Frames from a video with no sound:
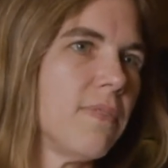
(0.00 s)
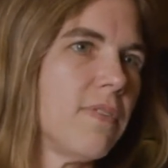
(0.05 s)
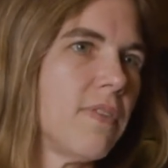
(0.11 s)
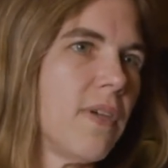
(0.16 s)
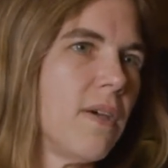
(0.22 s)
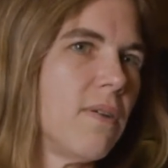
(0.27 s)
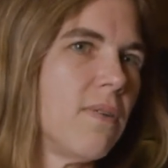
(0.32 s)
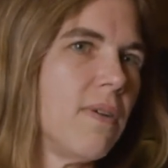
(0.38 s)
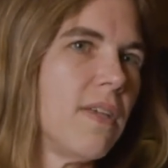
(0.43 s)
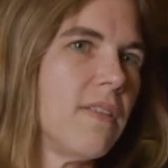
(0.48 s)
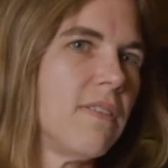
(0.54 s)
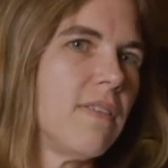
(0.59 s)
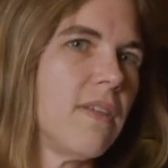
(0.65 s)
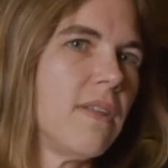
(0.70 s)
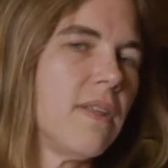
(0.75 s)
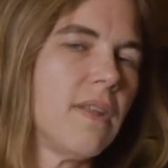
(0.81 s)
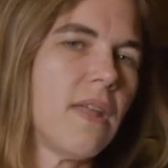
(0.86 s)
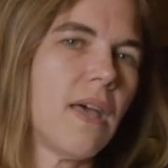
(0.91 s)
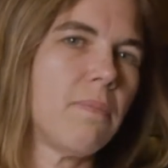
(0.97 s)
So it's
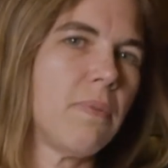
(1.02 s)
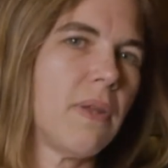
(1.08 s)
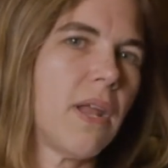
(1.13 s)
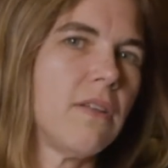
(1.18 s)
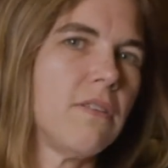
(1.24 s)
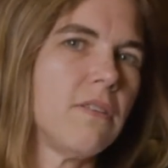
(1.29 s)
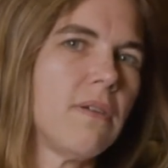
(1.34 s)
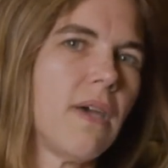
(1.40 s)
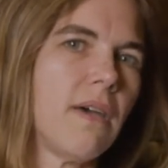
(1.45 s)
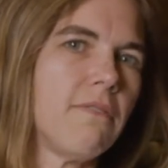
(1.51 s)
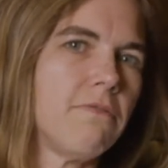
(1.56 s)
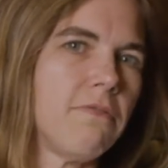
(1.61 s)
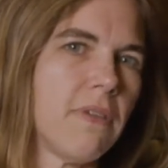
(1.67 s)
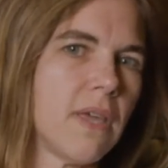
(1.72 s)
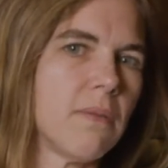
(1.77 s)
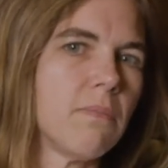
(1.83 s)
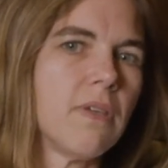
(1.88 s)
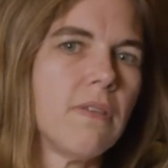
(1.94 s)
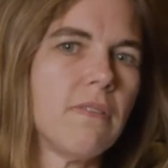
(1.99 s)
ended up, and I do have
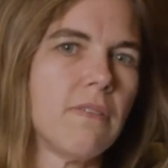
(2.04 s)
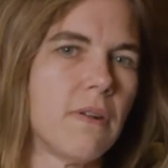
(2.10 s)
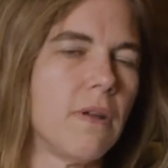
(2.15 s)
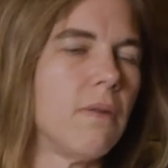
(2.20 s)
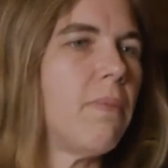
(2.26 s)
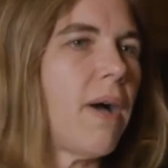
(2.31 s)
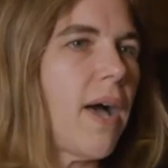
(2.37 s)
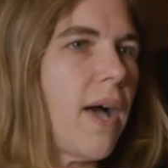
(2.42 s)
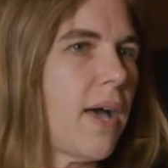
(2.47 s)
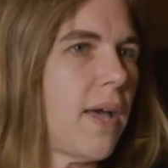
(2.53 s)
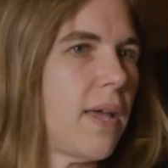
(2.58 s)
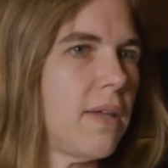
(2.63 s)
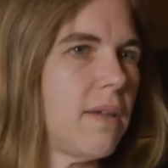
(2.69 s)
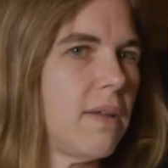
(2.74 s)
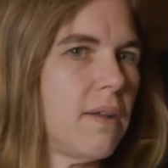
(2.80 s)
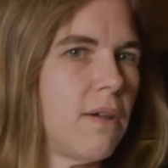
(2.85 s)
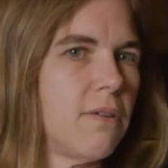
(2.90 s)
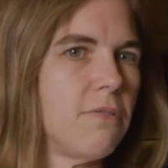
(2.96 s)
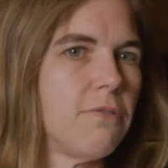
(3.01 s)
families that'll buy,
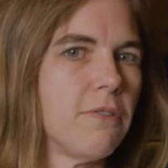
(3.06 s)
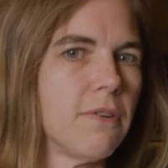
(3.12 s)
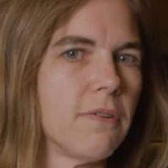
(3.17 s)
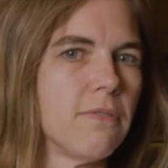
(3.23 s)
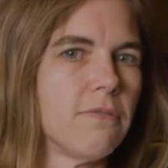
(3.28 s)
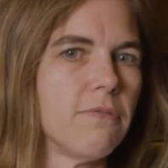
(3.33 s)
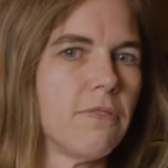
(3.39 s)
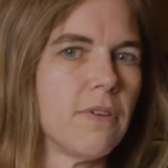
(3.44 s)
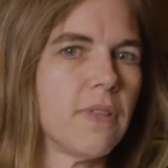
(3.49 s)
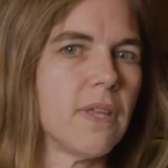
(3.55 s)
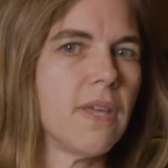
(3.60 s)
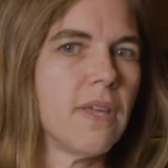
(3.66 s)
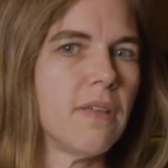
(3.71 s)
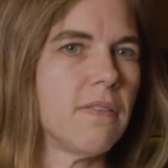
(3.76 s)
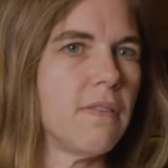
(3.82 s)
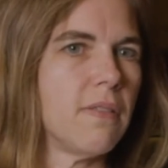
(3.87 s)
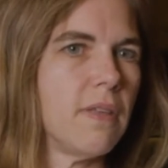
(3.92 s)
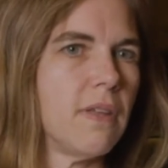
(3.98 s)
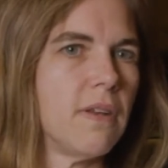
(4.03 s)
for the
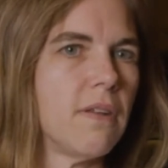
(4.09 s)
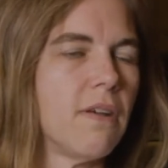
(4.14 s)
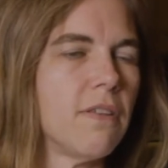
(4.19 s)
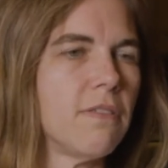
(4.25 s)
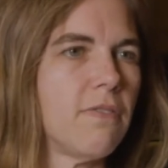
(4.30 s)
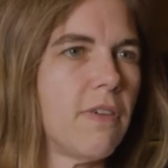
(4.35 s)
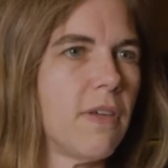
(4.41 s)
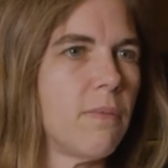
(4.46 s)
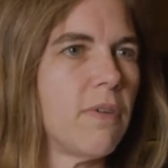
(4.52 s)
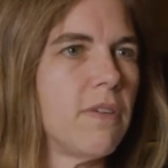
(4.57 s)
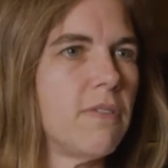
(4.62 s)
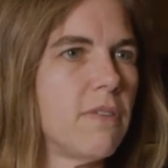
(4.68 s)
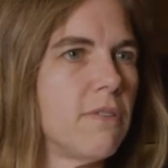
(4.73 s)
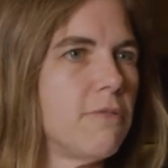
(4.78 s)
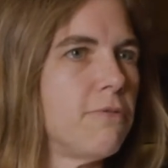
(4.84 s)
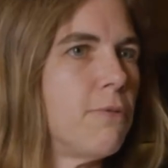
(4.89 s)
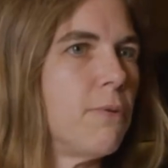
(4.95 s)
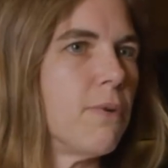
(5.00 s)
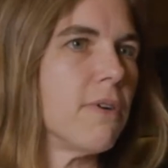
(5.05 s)
kids and the adults, families
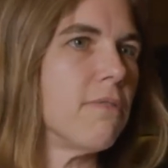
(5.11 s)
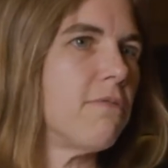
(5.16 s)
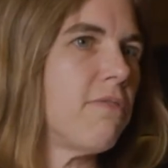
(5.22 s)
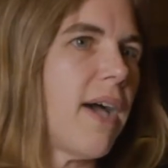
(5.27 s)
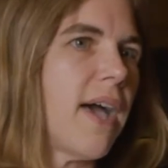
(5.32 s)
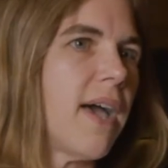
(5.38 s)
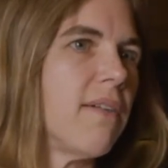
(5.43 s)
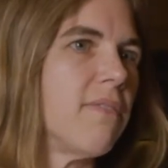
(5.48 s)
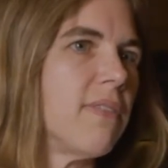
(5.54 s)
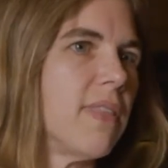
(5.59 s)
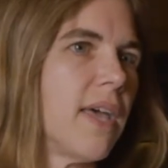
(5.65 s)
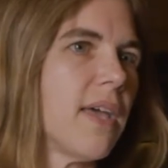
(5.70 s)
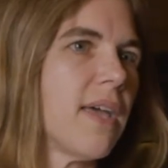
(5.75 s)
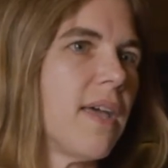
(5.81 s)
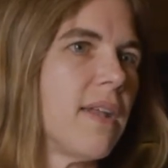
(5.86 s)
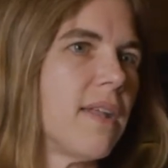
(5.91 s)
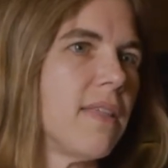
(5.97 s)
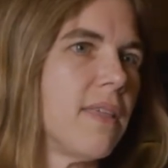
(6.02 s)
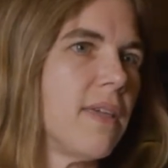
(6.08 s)
of 4 and 5 and
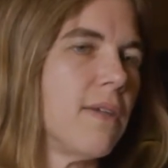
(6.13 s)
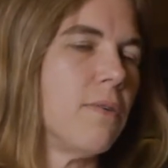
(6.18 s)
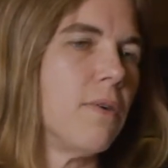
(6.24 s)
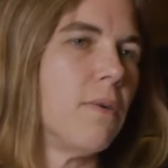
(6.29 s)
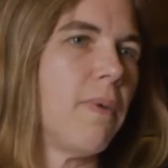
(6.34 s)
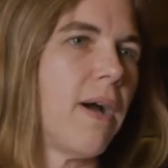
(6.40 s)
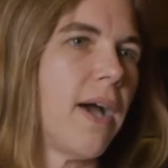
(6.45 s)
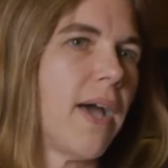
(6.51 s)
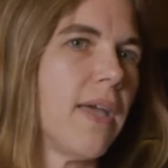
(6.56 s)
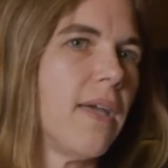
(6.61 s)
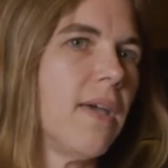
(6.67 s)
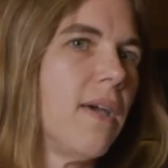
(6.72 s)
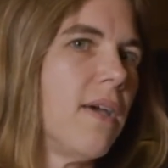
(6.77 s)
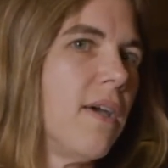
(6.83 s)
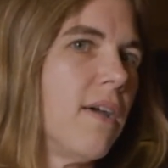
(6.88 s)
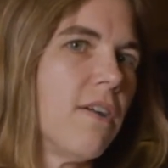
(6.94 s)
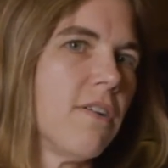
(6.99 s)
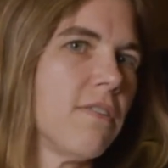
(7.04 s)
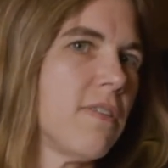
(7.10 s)
that kind of thing who'll buy,
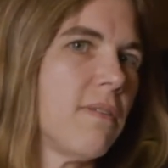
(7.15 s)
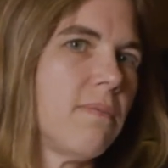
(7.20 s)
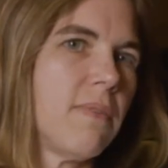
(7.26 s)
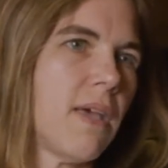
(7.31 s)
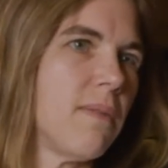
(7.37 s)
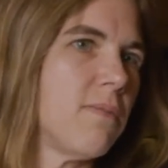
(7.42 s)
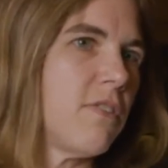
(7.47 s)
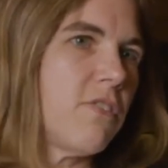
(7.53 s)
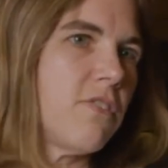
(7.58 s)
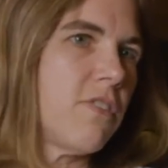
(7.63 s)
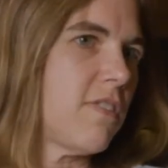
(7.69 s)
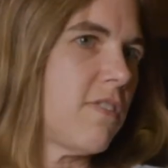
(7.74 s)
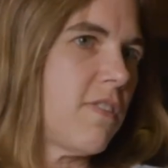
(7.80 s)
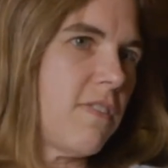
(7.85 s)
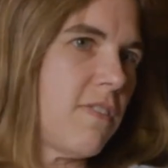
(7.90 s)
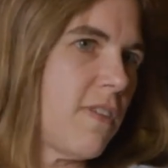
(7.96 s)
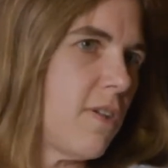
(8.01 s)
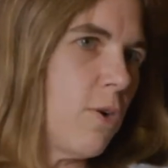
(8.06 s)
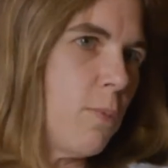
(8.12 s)
or sometimes it's
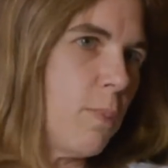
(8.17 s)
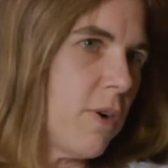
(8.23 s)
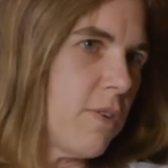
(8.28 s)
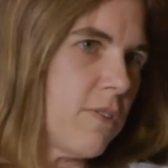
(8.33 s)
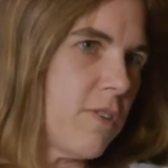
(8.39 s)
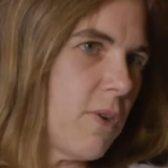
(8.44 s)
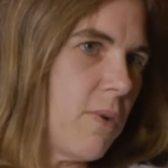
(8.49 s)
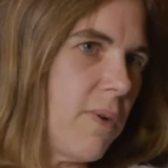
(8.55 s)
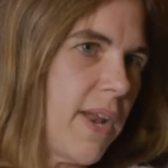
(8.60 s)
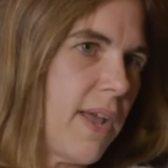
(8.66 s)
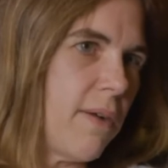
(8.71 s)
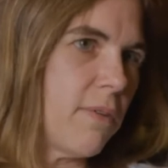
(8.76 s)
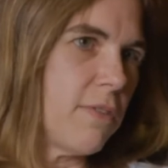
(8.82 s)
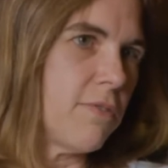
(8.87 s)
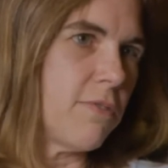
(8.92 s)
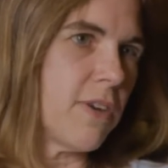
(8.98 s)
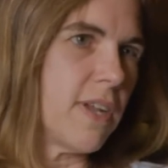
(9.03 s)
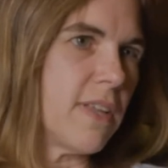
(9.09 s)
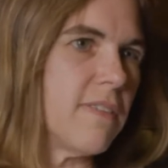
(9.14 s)
just a single person going out
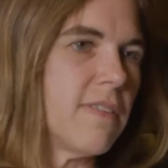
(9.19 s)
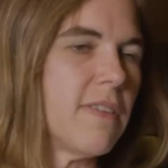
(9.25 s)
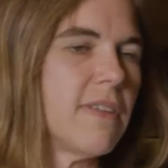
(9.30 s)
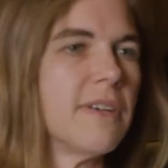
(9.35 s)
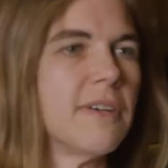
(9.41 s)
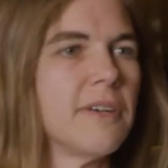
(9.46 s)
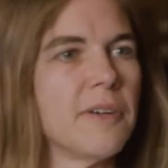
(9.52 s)
with friends.